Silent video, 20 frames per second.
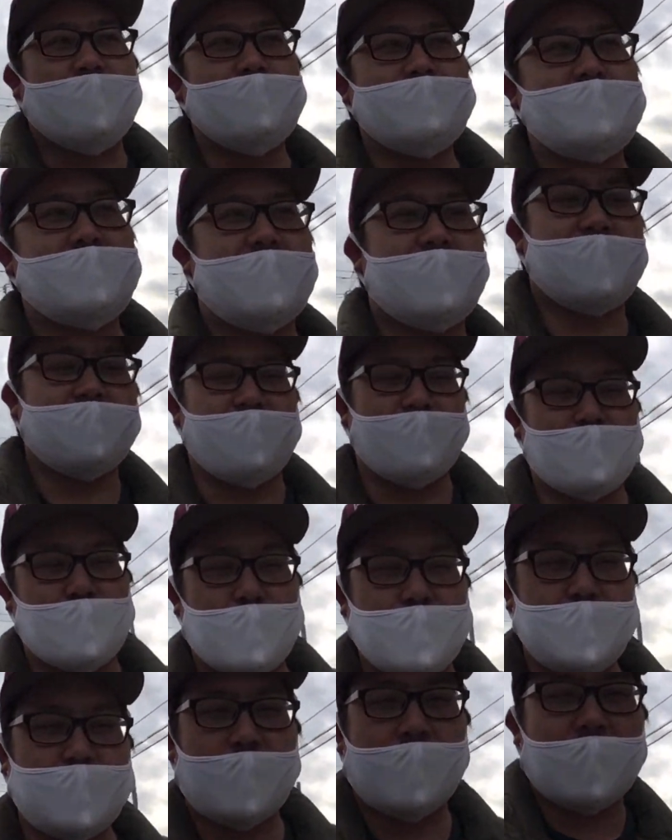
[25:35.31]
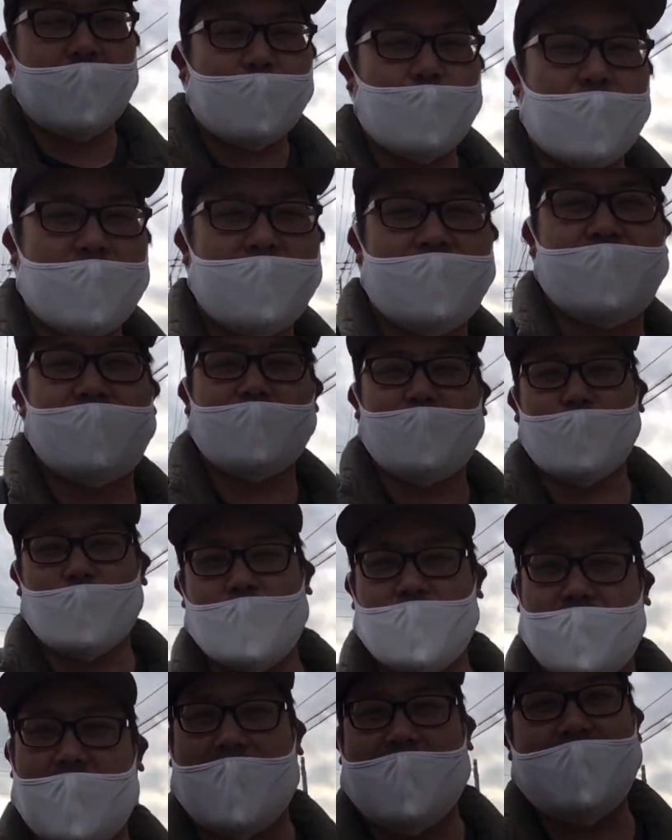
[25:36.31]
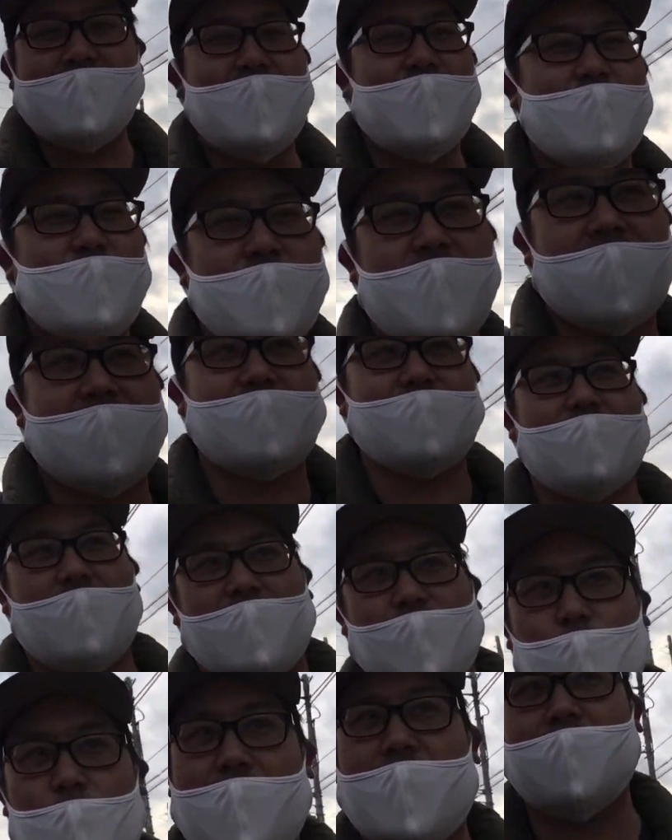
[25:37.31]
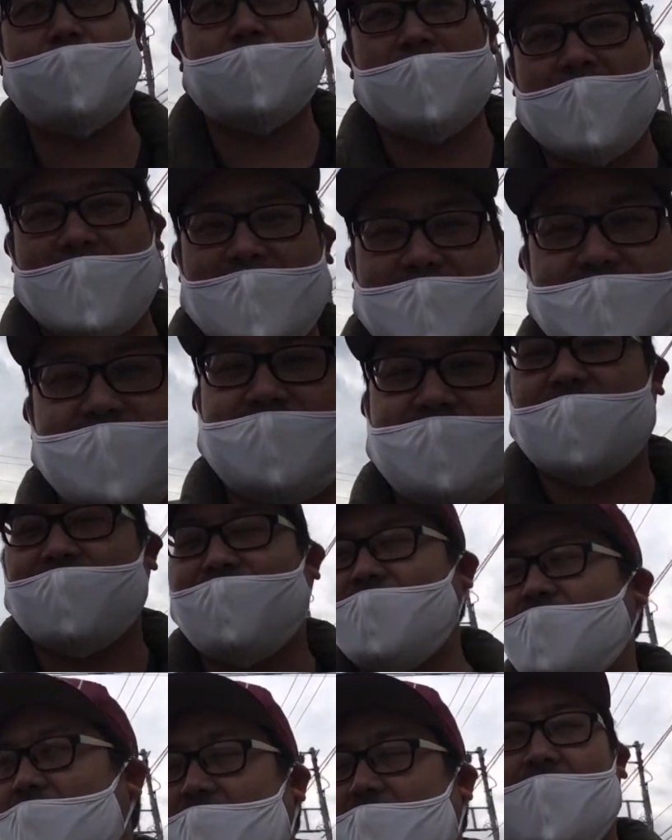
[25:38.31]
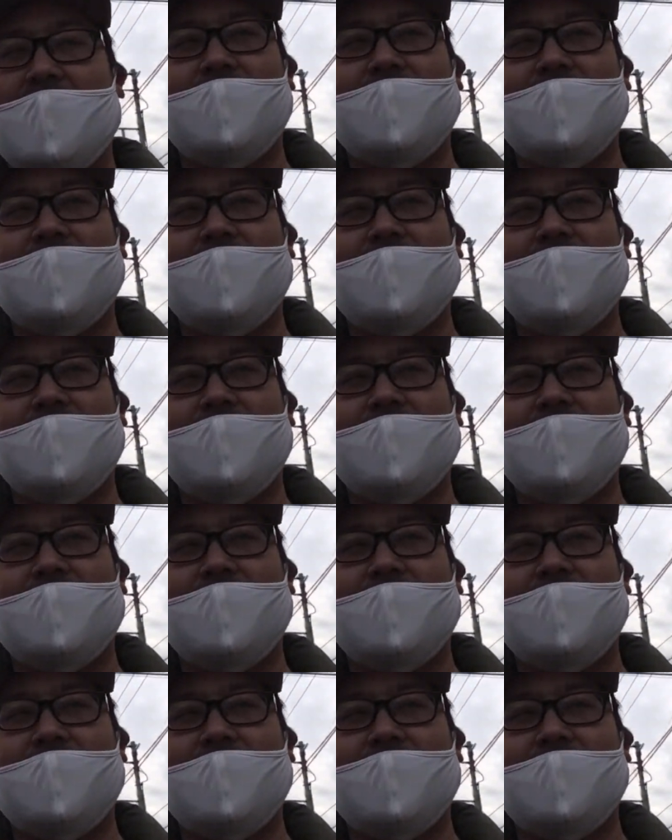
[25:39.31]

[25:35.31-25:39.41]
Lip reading: that was like the first one I went to where I literally had to like wake up at like 7